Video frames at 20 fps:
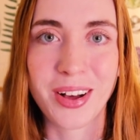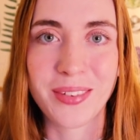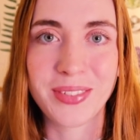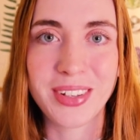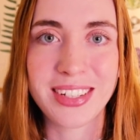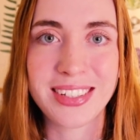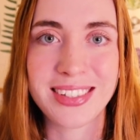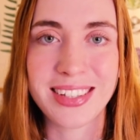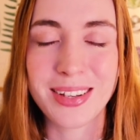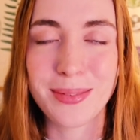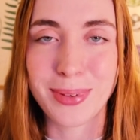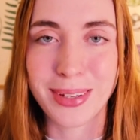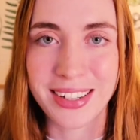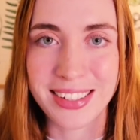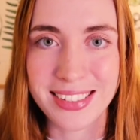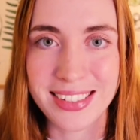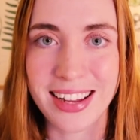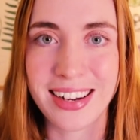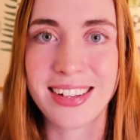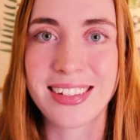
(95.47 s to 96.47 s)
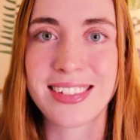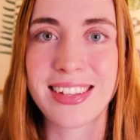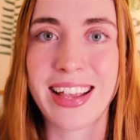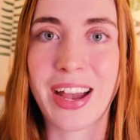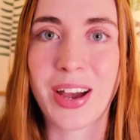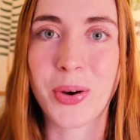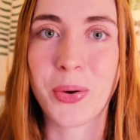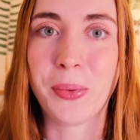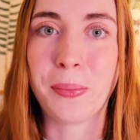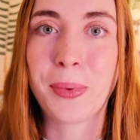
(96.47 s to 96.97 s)
obviously, because that is
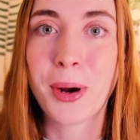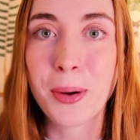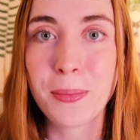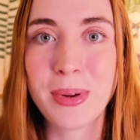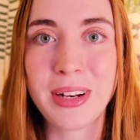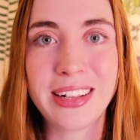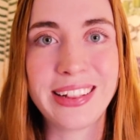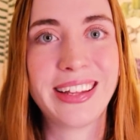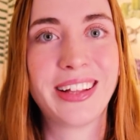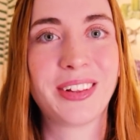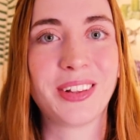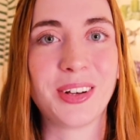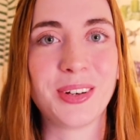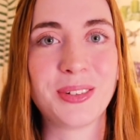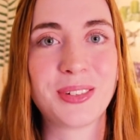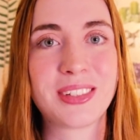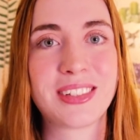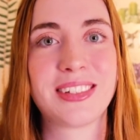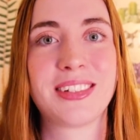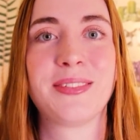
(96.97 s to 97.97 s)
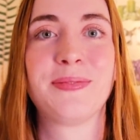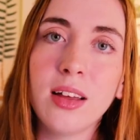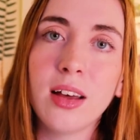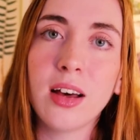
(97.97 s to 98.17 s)
now permanently closed.